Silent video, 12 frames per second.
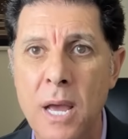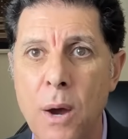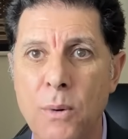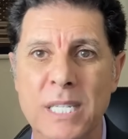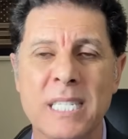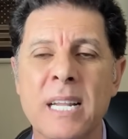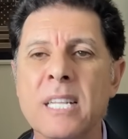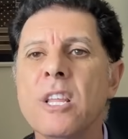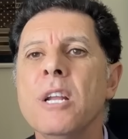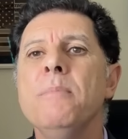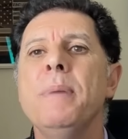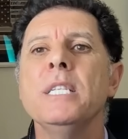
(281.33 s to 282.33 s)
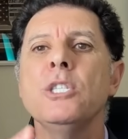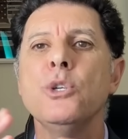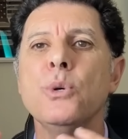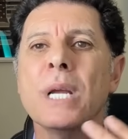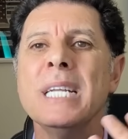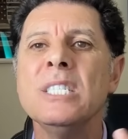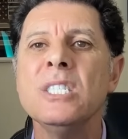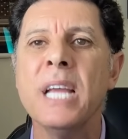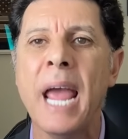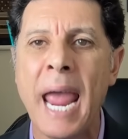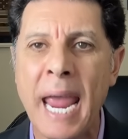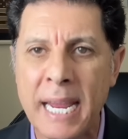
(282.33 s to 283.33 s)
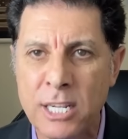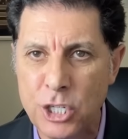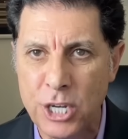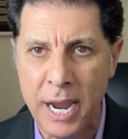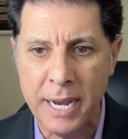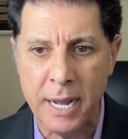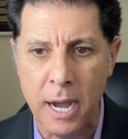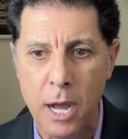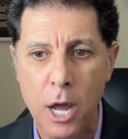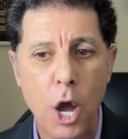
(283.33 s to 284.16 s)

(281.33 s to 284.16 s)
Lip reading: was nothing but to contain China,